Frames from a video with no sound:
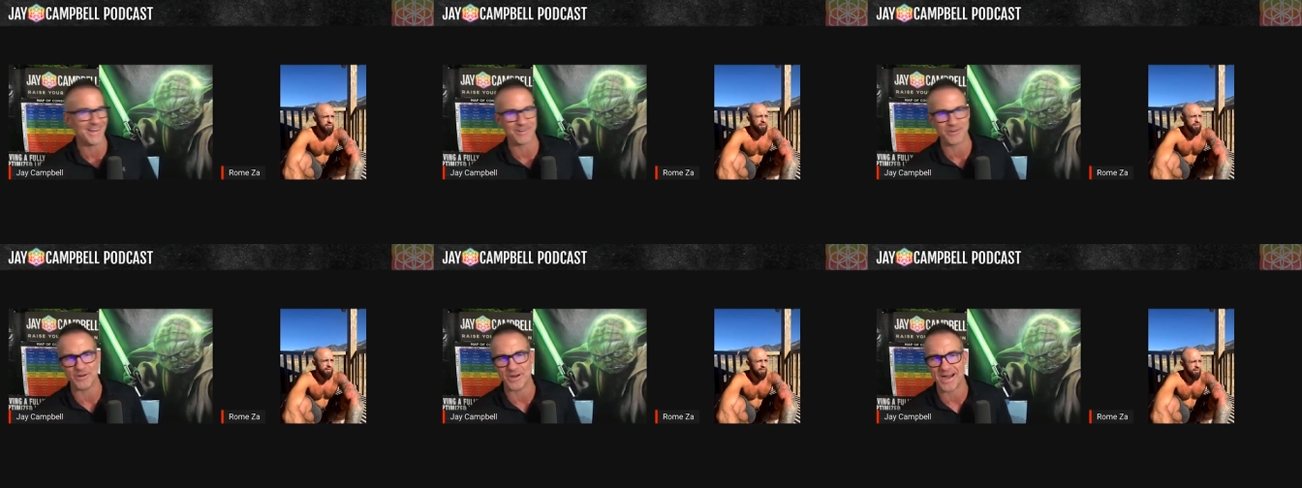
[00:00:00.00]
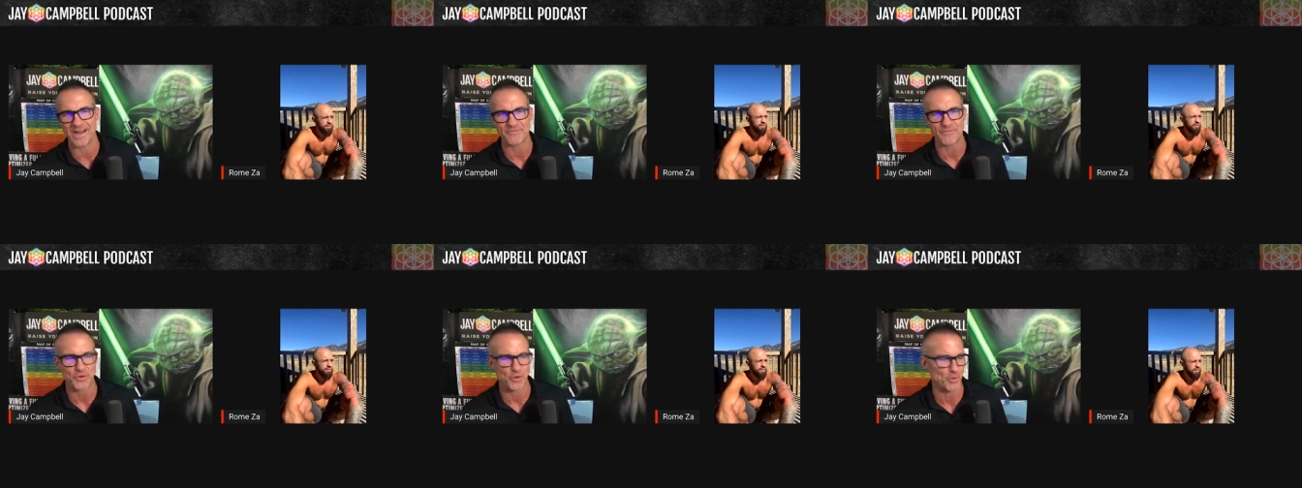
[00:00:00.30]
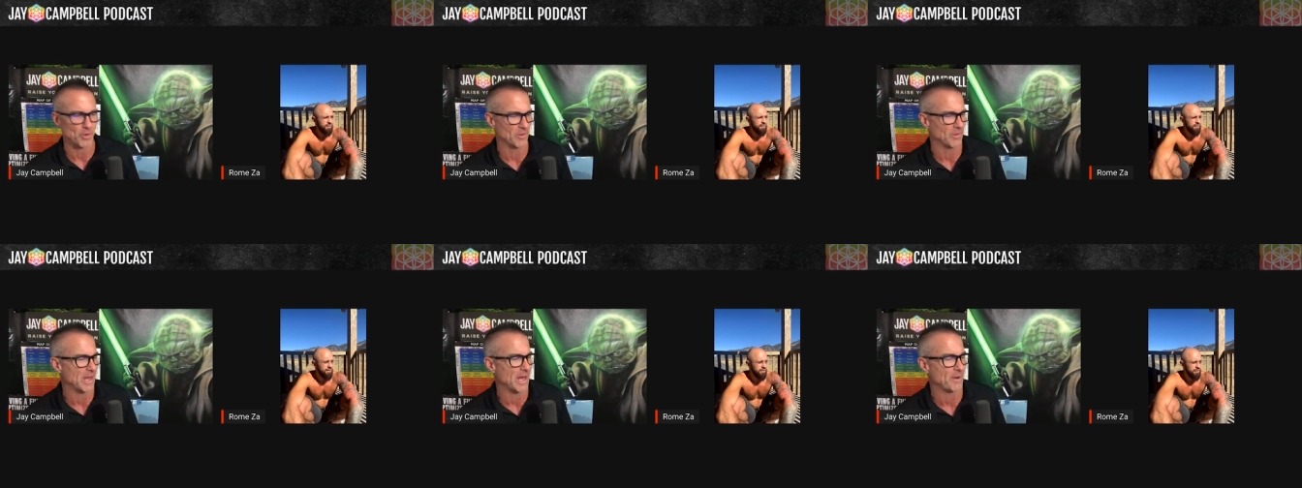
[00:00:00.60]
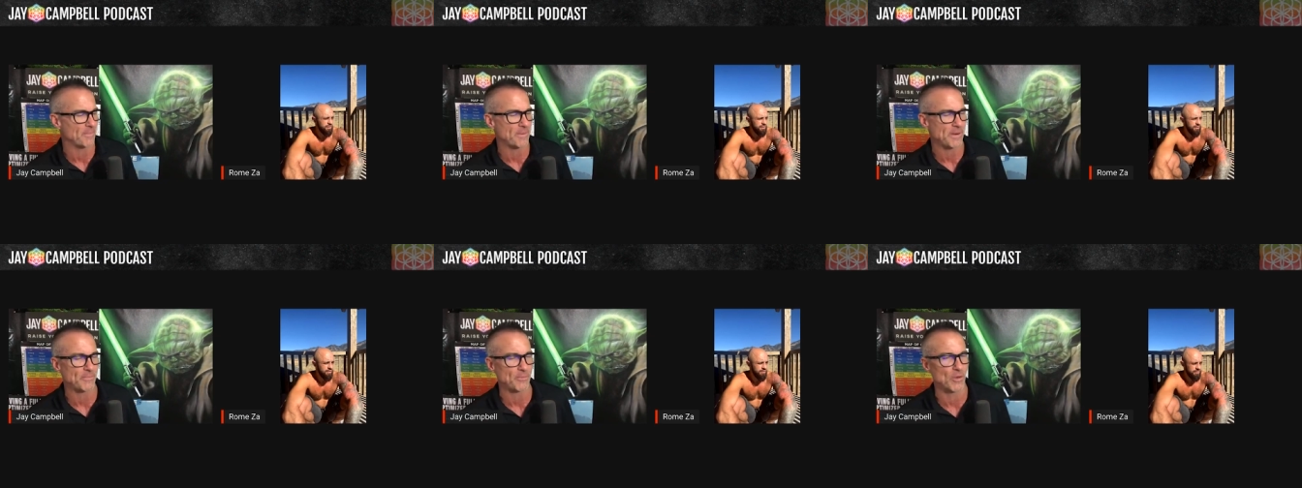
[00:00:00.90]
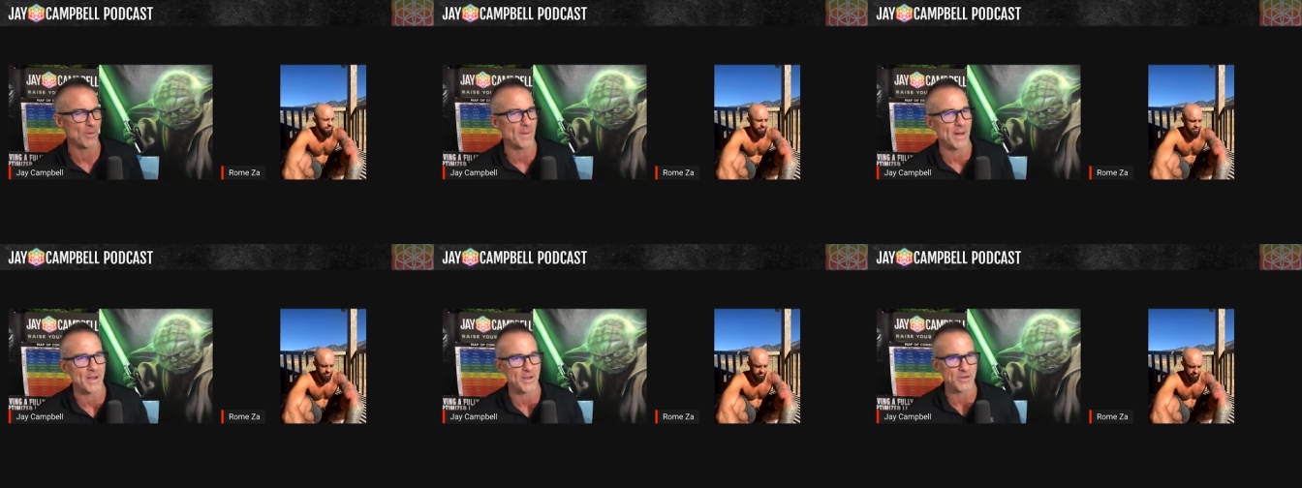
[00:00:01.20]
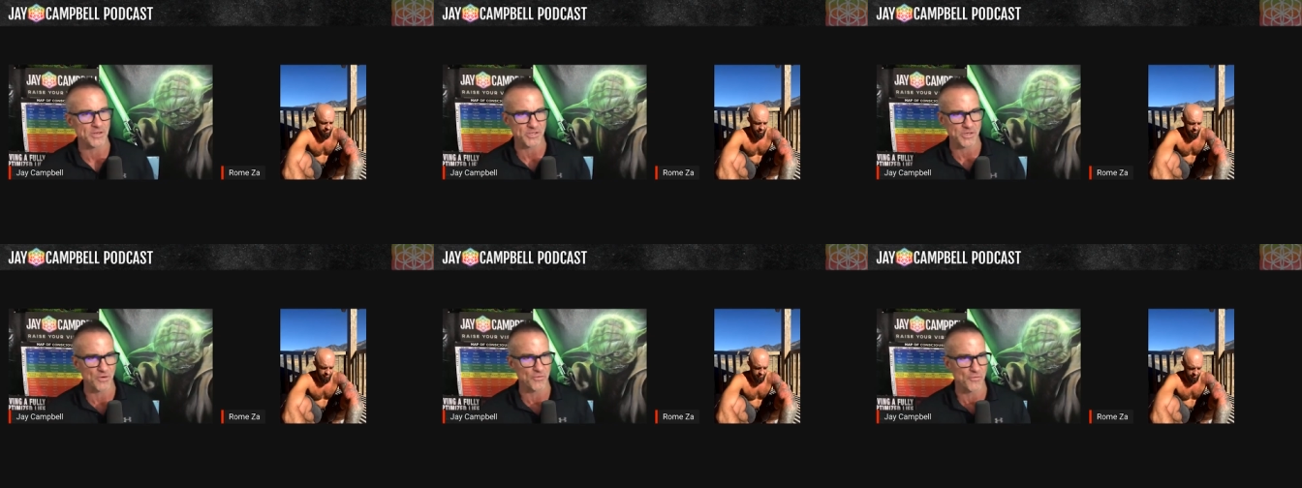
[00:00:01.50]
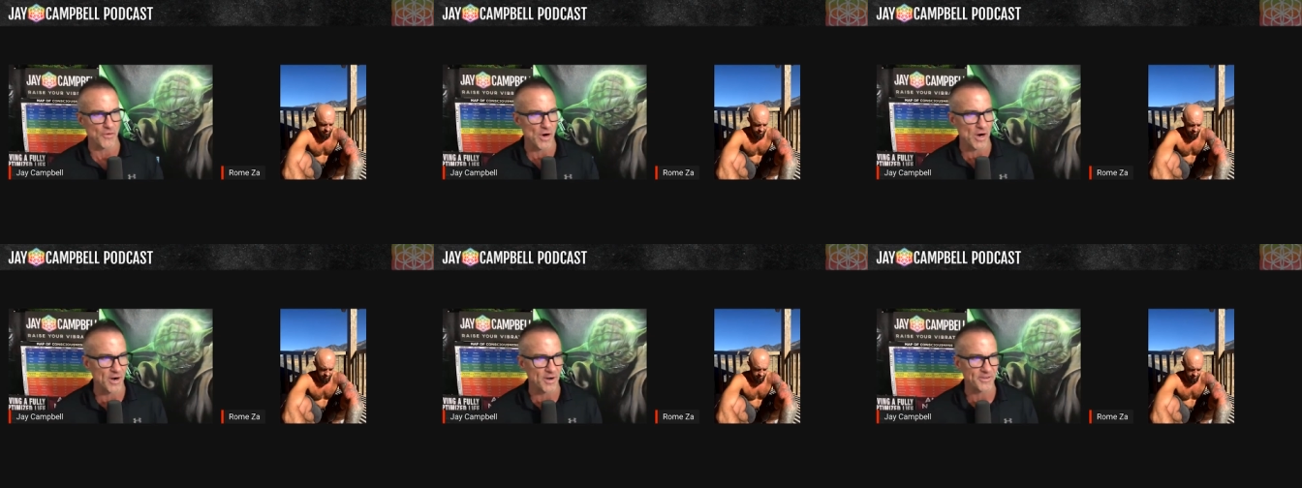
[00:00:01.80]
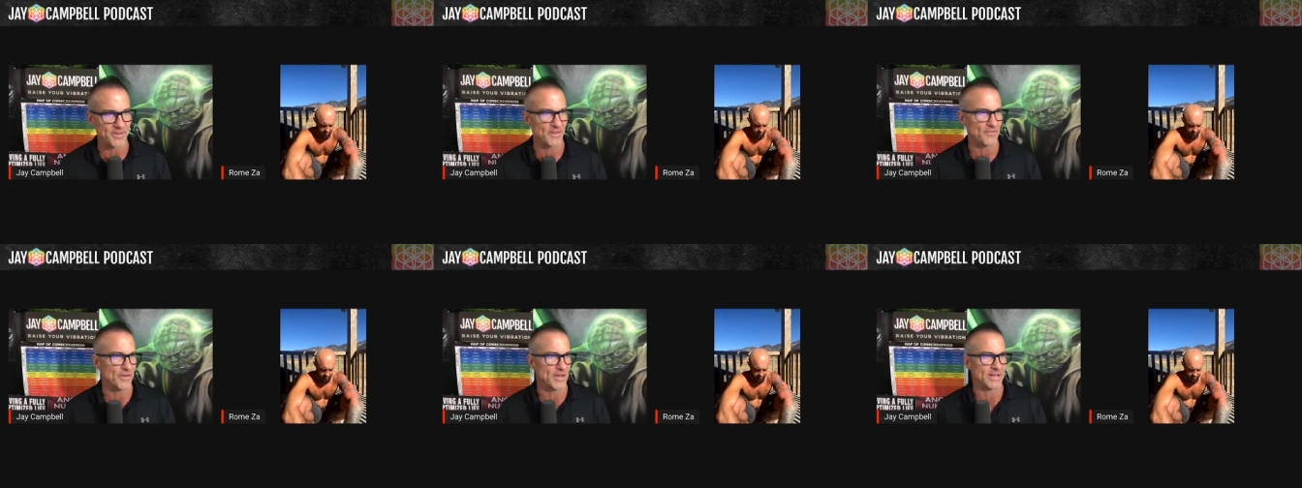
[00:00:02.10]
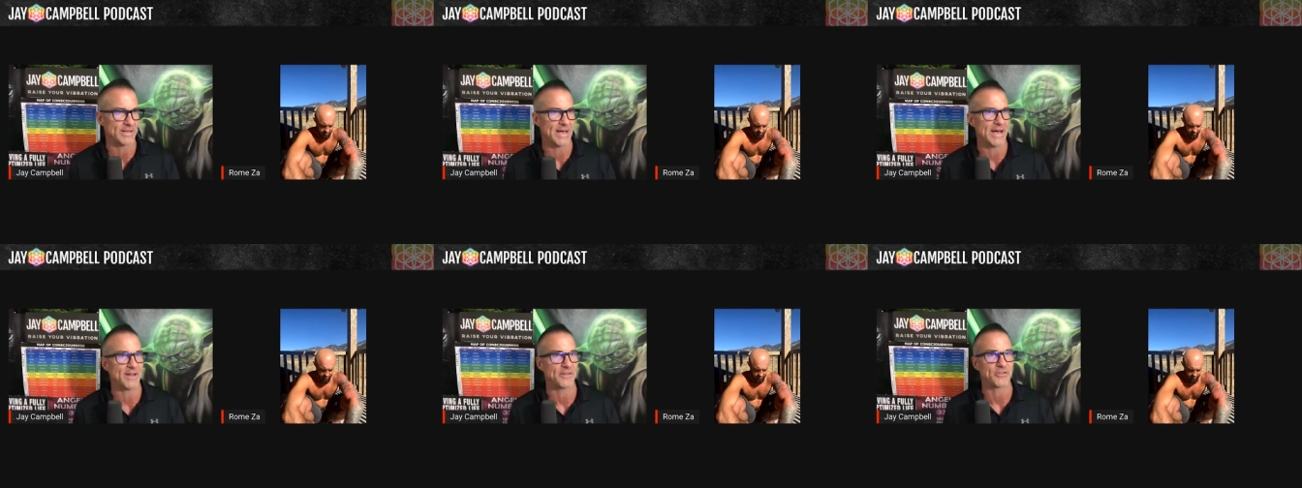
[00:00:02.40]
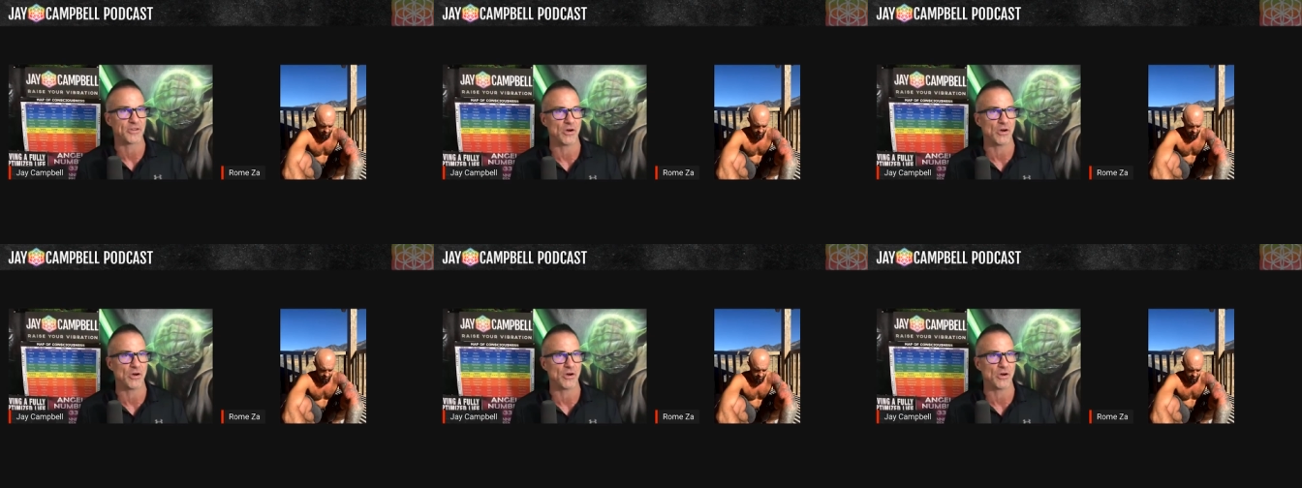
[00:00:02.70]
I, I've told a lot of people about you so far and stuff like that.